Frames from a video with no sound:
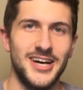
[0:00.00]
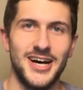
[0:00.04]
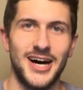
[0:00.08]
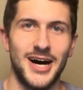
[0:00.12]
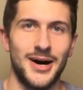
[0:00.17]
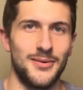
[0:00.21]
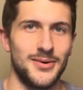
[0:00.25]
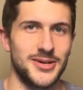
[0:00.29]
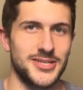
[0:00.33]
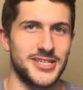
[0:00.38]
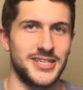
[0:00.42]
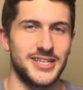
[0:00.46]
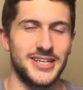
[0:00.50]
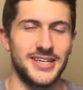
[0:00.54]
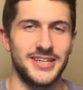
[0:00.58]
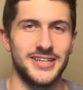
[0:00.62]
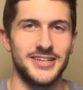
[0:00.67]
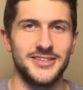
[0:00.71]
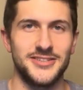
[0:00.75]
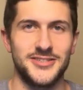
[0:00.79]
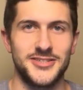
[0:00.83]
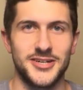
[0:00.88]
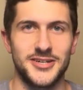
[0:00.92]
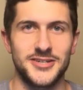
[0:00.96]
I wasn't in
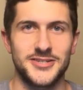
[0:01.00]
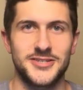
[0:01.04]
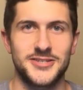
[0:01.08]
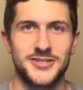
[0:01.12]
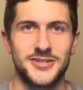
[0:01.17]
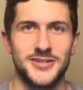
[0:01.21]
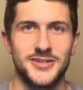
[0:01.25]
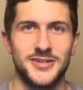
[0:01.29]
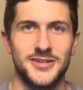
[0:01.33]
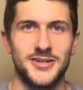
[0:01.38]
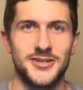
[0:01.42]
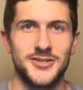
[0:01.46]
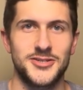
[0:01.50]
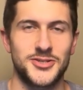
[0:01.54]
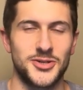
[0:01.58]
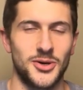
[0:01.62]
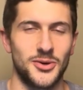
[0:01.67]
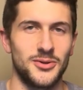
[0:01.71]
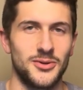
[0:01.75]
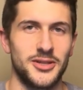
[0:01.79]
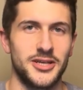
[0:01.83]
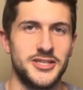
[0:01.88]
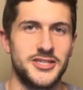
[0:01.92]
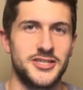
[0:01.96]
it just
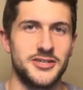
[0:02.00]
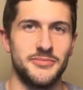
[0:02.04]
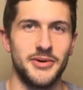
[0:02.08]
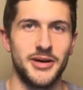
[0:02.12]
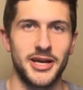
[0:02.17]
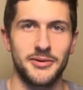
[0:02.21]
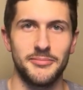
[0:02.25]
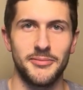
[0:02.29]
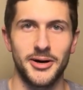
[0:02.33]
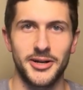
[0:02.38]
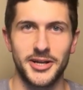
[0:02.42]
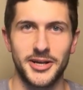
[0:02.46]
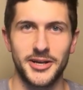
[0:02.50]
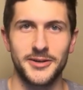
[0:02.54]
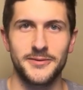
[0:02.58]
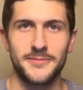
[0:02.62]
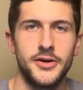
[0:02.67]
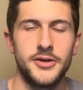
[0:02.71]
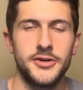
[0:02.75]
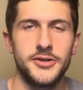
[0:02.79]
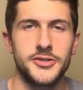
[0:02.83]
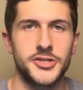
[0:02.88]
solely to make money.